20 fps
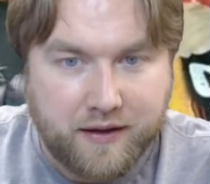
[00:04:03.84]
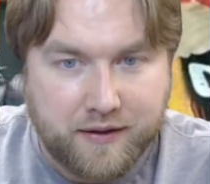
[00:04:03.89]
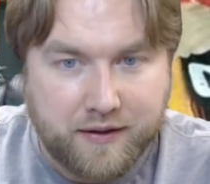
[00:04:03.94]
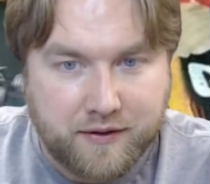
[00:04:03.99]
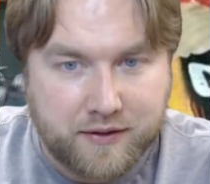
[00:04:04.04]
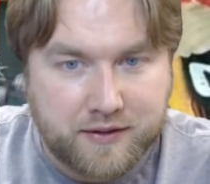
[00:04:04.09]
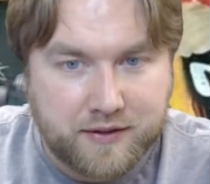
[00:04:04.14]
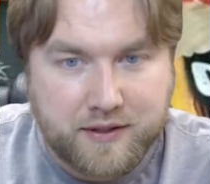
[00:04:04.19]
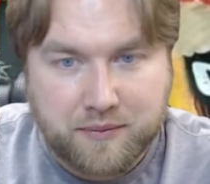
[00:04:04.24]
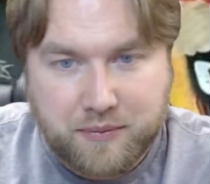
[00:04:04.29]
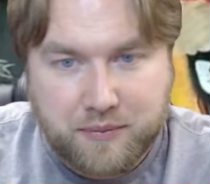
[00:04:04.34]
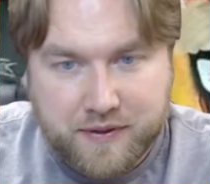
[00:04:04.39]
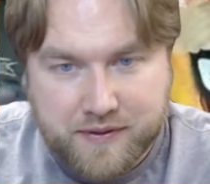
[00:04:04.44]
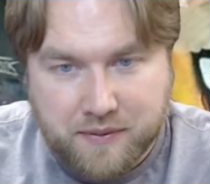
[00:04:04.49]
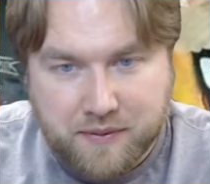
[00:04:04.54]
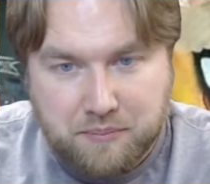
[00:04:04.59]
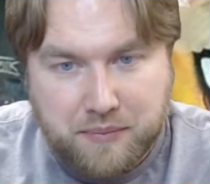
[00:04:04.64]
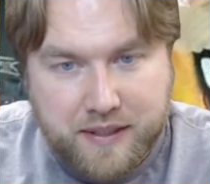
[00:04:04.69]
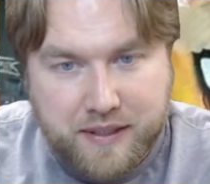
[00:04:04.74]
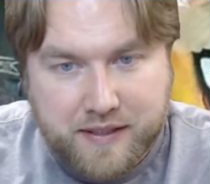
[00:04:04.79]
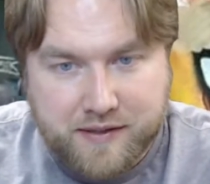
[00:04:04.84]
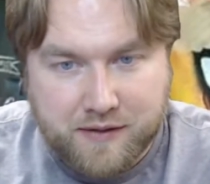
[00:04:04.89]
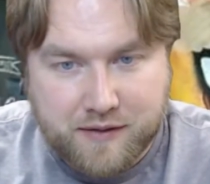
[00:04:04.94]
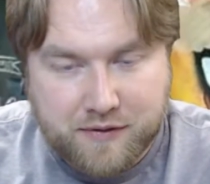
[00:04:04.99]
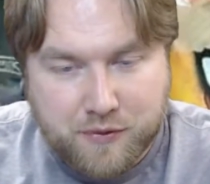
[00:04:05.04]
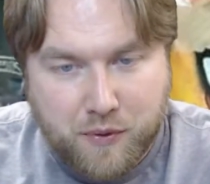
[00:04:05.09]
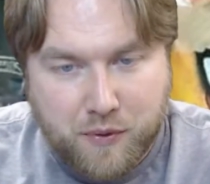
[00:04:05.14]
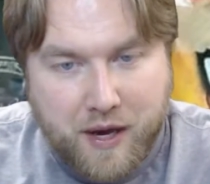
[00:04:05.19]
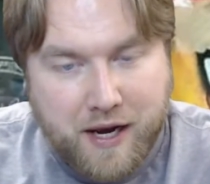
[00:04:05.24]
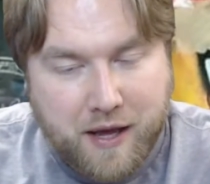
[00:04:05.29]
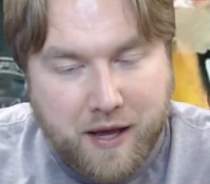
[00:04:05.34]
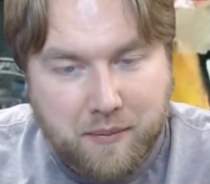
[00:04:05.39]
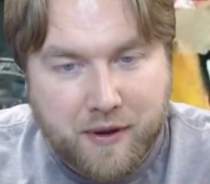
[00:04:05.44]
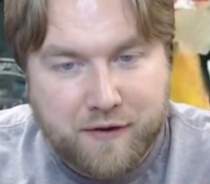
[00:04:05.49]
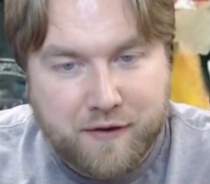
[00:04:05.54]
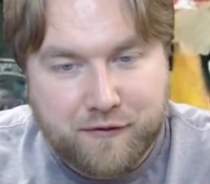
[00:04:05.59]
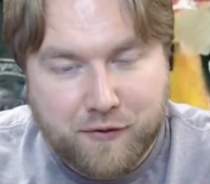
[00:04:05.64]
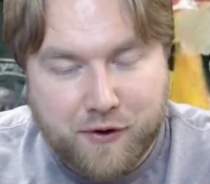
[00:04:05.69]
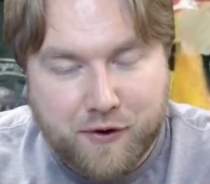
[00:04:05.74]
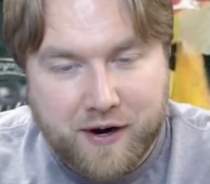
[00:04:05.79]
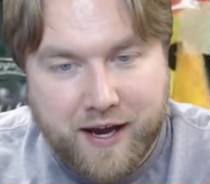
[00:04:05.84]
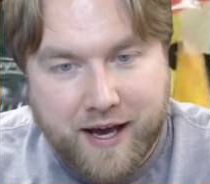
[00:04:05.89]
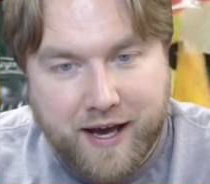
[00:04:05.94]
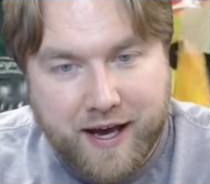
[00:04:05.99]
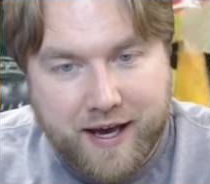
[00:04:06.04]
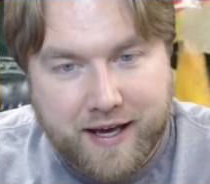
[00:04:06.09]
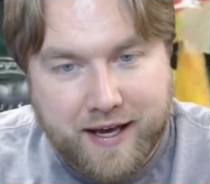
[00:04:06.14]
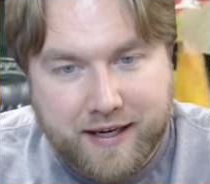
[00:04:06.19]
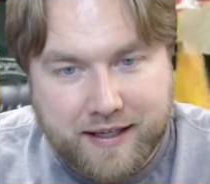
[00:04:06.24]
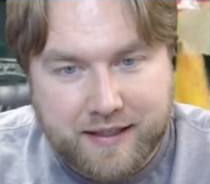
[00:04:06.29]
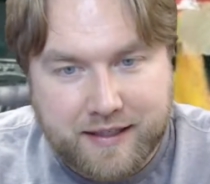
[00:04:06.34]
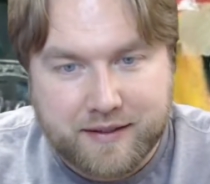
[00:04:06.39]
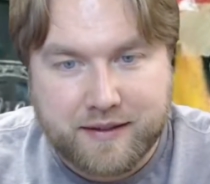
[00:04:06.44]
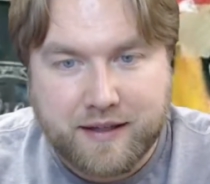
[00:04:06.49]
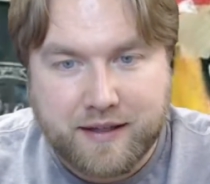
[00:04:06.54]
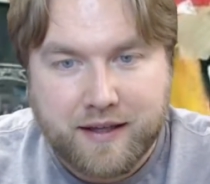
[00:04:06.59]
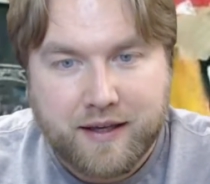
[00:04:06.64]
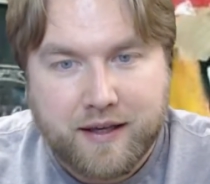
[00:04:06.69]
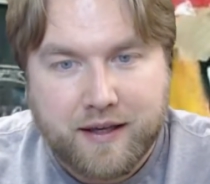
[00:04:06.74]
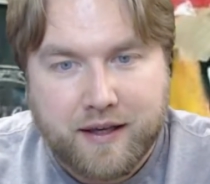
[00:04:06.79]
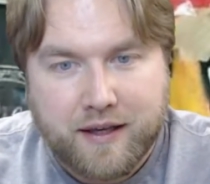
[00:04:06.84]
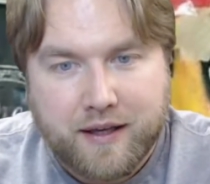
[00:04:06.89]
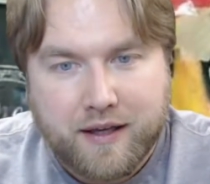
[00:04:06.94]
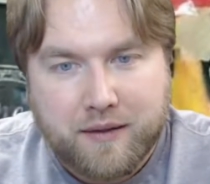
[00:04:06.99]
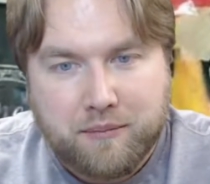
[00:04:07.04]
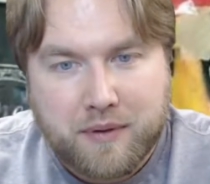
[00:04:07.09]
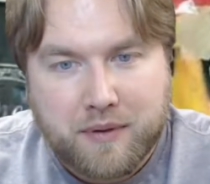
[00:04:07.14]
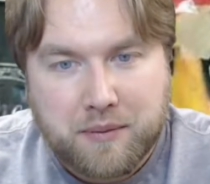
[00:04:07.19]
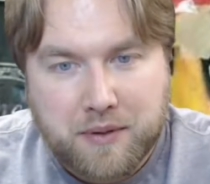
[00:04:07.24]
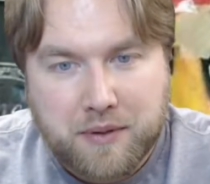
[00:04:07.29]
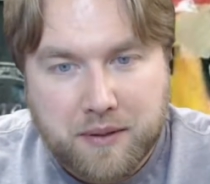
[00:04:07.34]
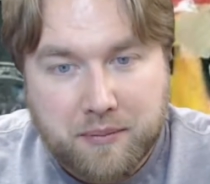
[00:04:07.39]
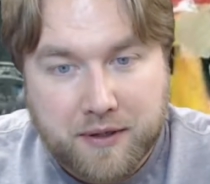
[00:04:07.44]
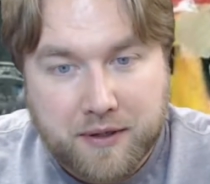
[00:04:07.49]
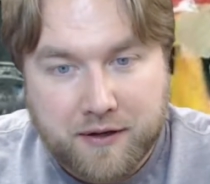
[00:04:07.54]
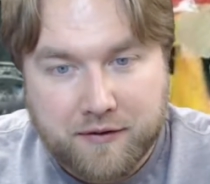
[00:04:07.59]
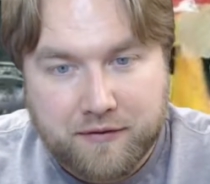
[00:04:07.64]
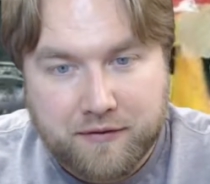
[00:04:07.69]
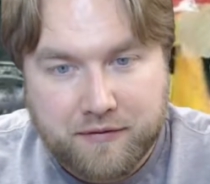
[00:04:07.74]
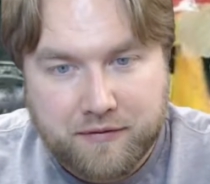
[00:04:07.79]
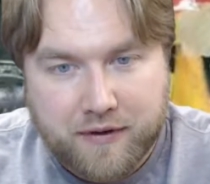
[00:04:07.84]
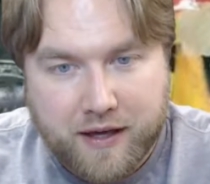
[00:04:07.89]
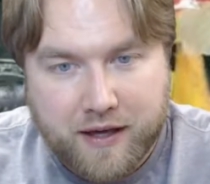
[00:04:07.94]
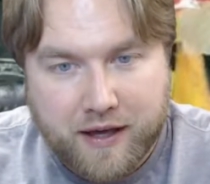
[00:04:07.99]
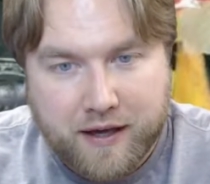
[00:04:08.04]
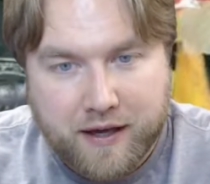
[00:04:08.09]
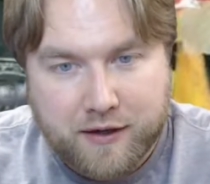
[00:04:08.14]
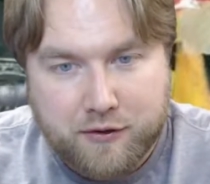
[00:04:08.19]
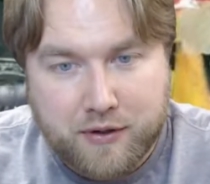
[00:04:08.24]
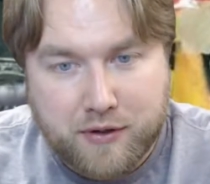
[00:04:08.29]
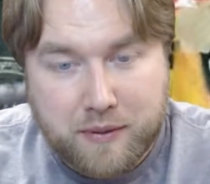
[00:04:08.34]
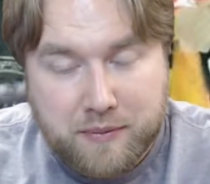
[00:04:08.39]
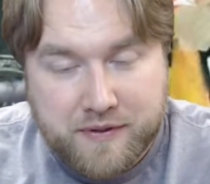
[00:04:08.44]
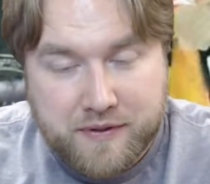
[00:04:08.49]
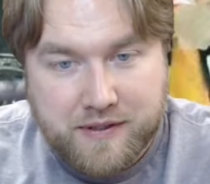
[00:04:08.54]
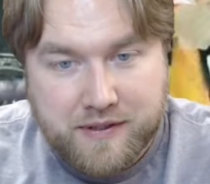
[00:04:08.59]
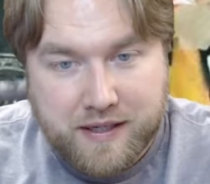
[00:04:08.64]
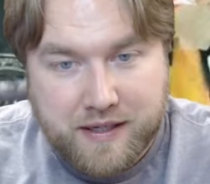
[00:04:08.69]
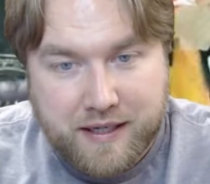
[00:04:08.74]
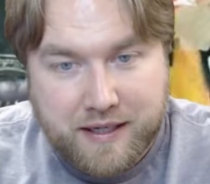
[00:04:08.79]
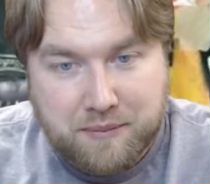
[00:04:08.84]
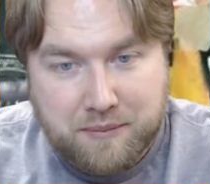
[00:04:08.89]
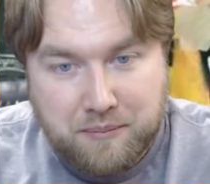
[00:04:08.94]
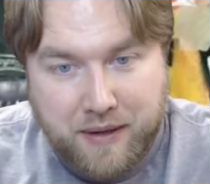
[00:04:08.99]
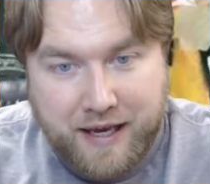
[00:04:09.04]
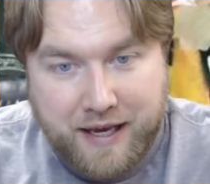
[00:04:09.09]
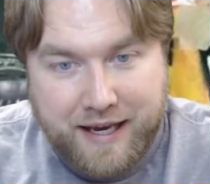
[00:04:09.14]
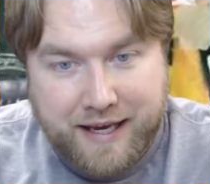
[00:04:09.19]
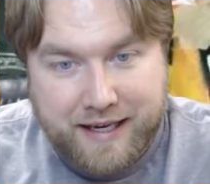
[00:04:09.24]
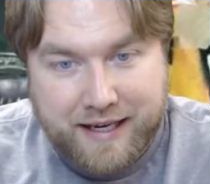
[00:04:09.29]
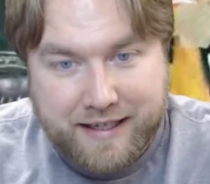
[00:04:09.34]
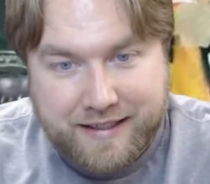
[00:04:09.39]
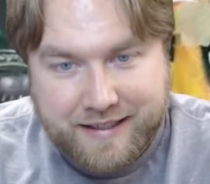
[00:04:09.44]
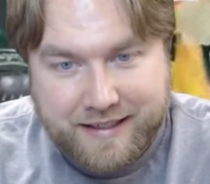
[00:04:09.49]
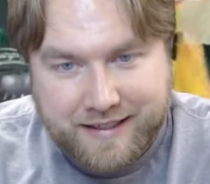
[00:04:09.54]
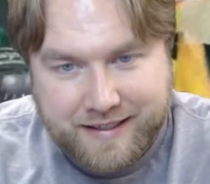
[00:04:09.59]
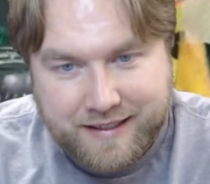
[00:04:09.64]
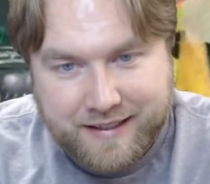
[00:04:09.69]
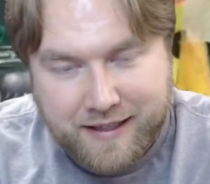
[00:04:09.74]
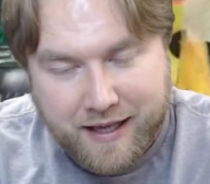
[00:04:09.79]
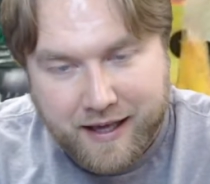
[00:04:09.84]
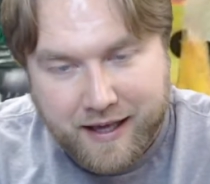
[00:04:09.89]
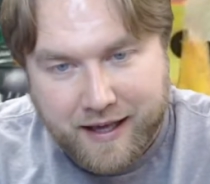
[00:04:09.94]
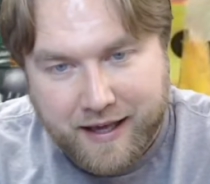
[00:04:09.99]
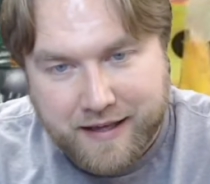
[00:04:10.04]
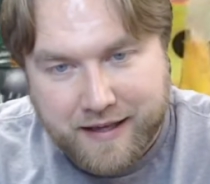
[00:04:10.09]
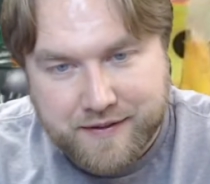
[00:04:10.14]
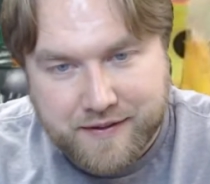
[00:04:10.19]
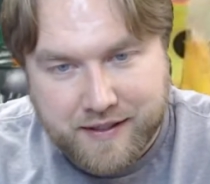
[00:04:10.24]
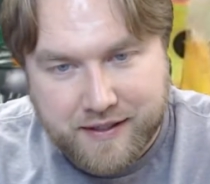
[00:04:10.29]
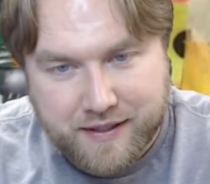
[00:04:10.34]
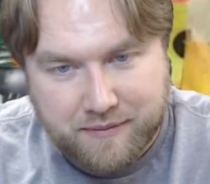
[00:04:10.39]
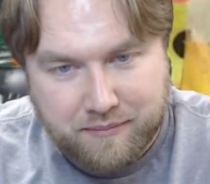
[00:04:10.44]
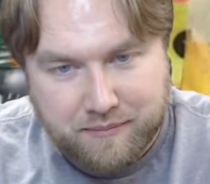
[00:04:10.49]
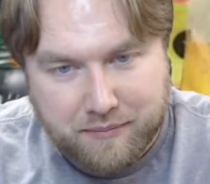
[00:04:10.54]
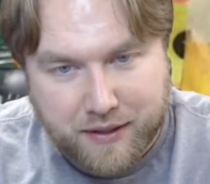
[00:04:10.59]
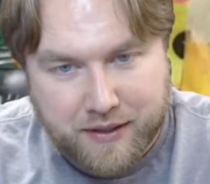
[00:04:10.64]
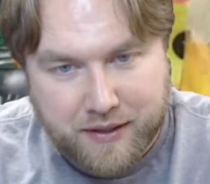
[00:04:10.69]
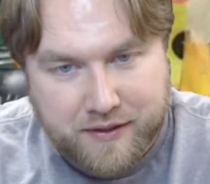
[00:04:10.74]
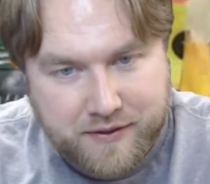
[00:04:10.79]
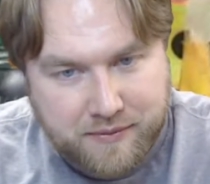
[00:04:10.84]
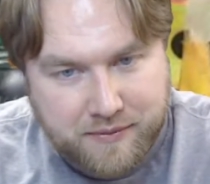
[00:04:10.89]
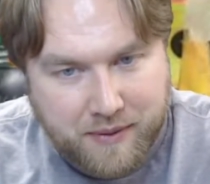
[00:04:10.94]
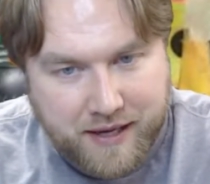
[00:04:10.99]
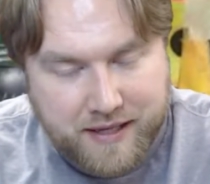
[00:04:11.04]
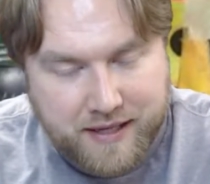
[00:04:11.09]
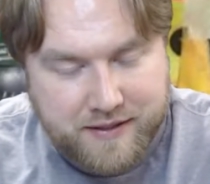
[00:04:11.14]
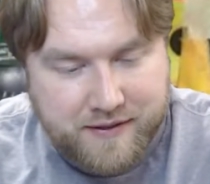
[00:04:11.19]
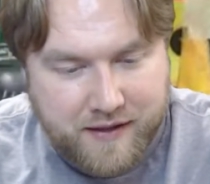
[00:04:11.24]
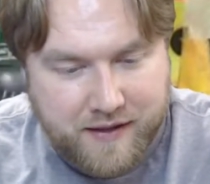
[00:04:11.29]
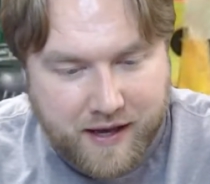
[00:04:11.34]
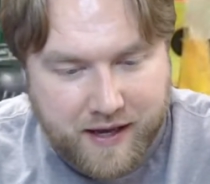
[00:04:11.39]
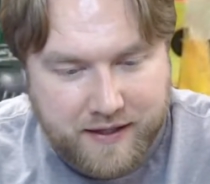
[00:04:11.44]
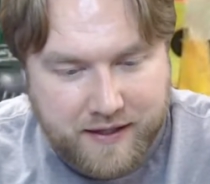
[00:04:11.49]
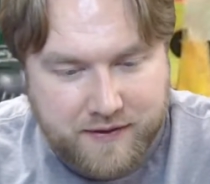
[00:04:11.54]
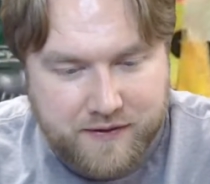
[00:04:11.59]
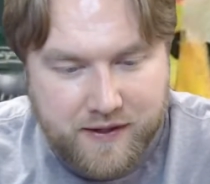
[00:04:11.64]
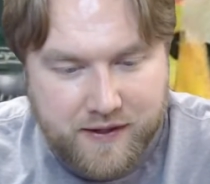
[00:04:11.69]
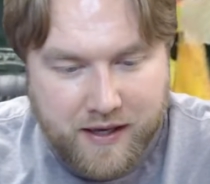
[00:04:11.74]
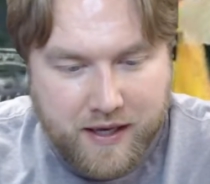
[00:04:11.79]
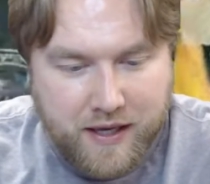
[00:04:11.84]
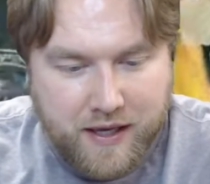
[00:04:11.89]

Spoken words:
to be some beads of sweat on my forehead and maybe a bit of grimacing and pain as it burns my insides.